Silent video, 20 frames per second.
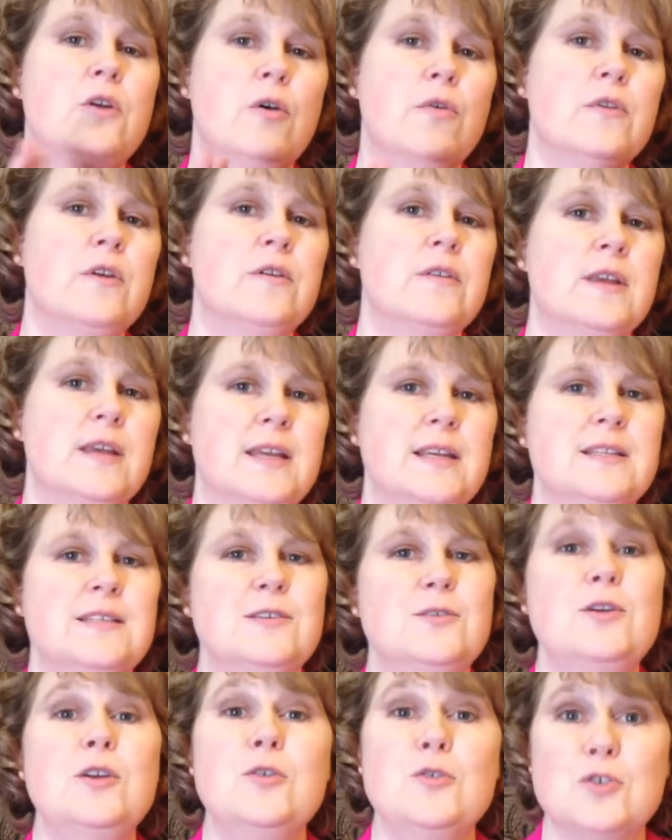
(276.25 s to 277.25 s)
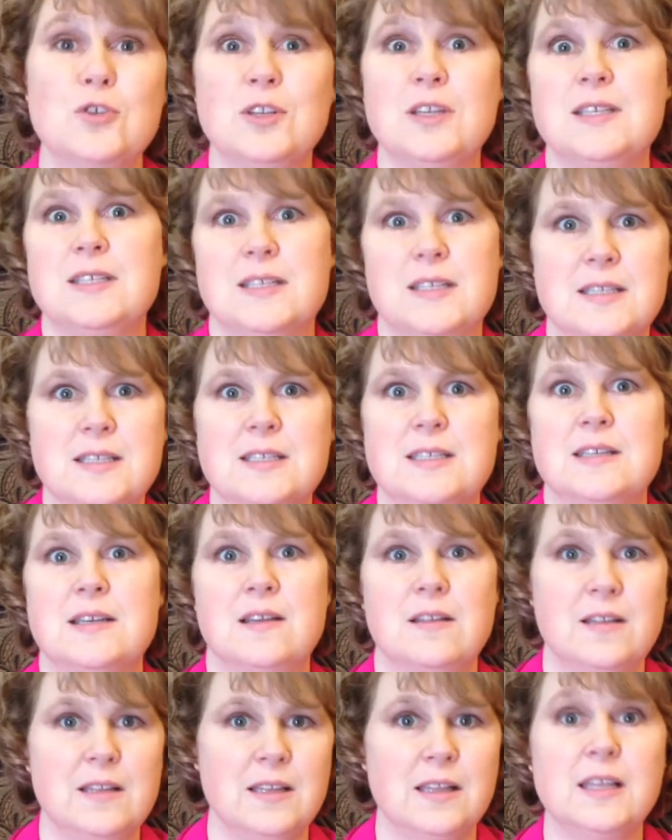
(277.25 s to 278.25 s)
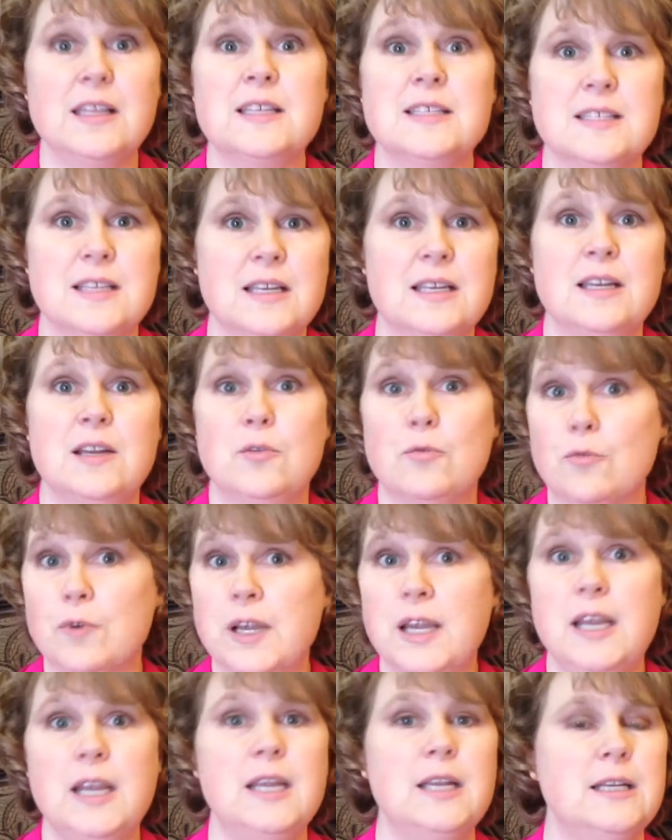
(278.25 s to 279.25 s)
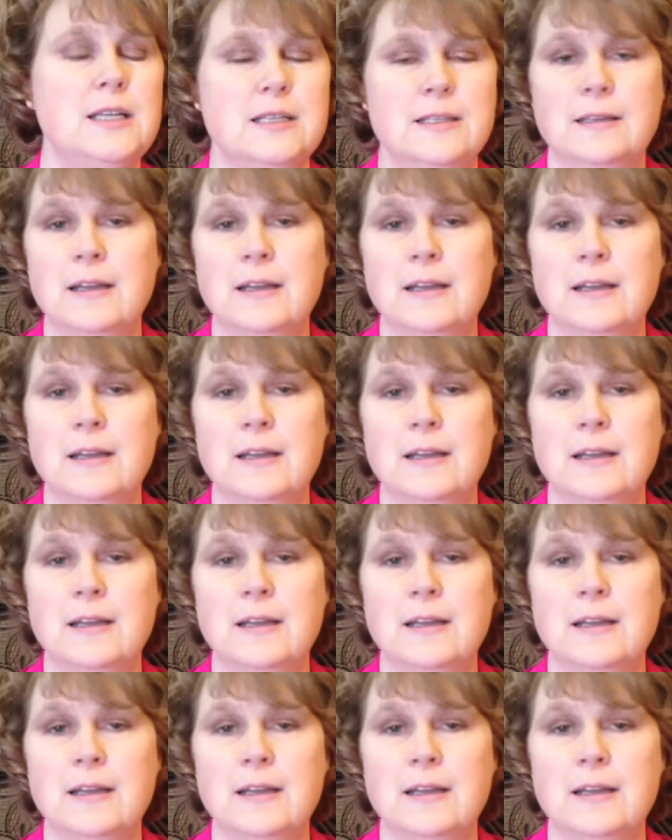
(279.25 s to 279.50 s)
No, they're the kids who usually sit still and listen and read